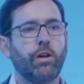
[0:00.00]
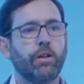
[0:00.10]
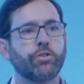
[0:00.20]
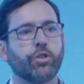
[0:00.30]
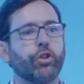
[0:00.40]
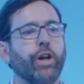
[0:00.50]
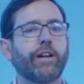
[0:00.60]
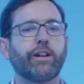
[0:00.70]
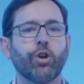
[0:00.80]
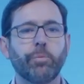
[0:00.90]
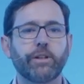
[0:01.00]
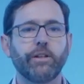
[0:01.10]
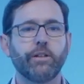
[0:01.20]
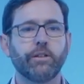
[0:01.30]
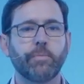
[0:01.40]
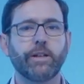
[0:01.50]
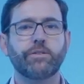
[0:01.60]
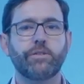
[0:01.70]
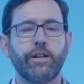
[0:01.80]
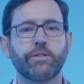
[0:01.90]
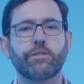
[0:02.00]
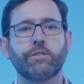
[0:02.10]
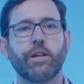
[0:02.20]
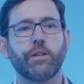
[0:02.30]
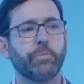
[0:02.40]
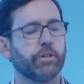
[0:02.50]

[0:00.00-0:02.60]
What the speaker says: So, economically it makes sense, they're the big